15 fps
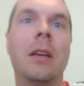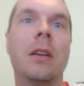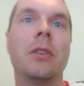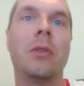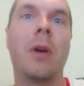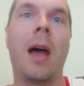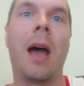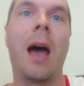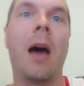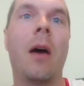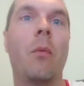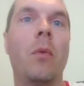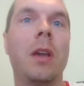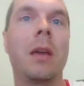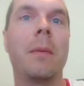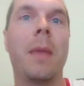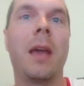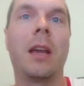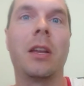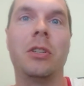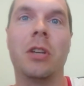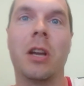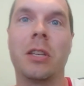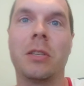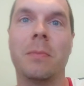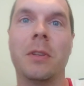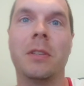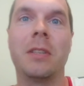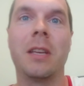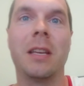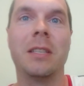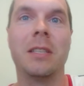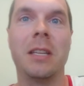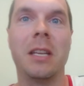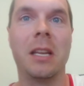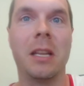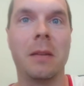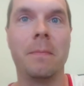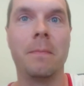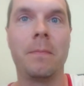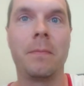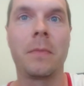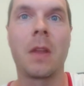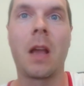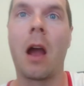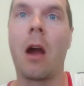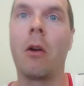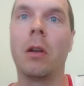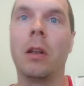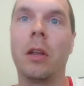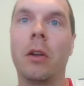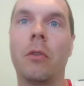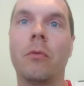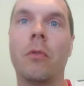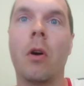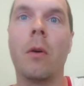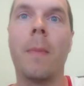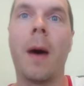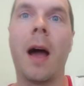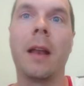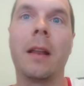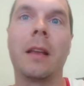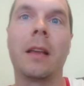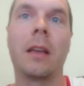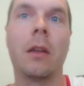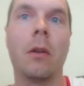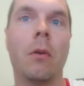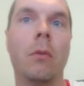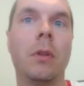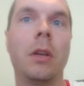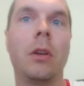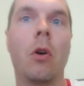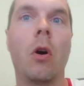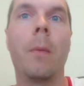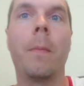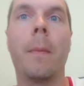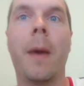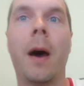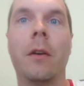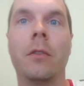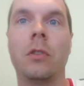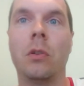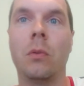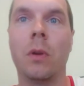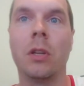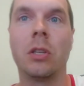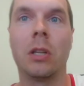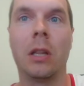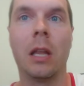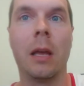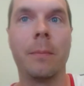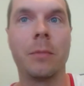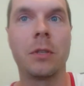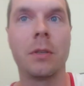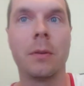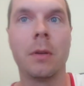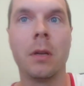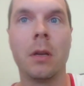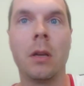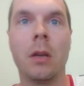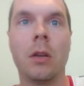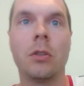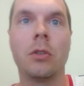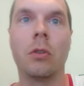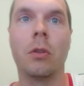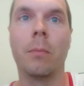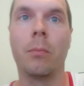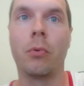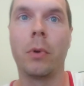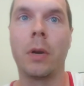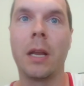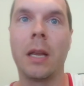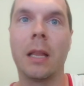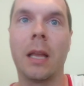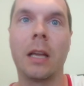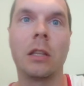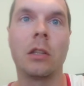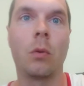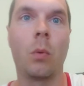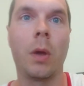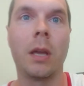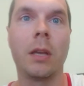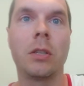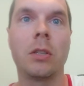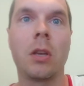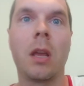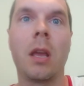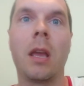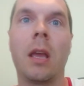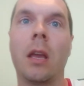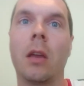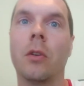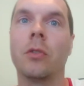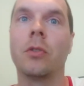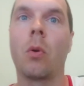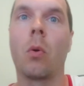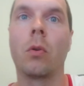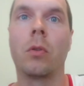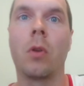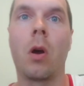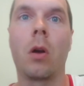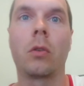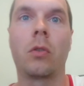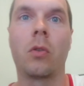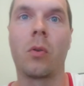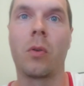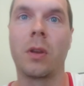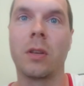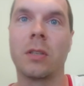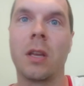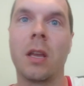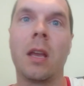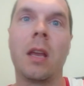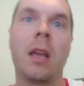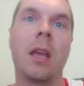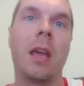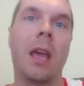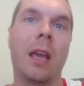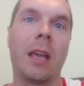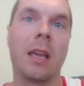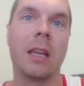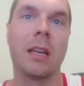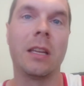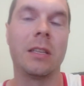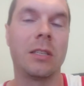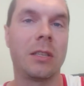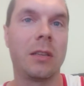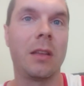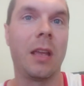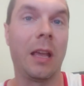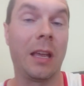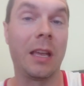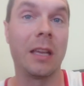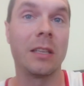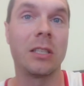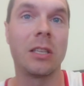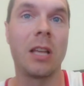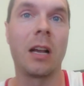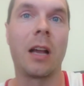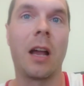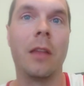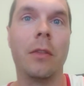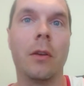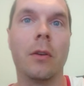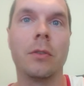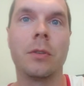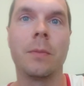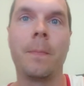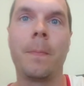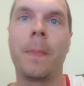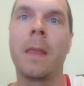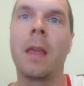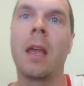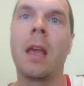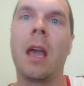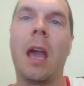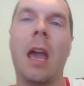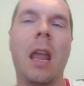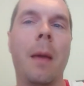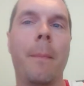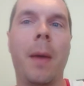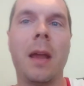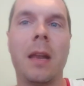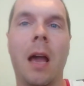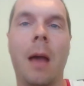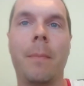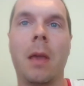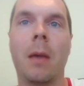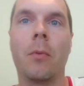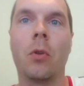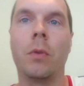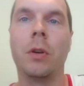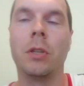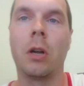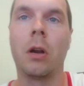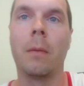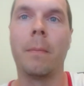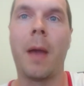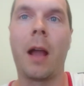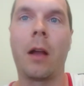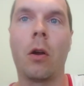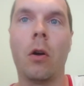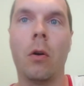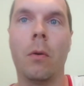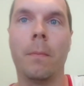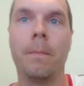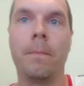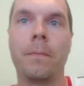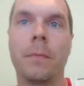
so I, we can make adjustments as needed. Our little robot can only go up about 2 inch lips, so debris like twigs, hills, or dog toys, it can, get it, it can get stuck on those. And it might not be able to return back home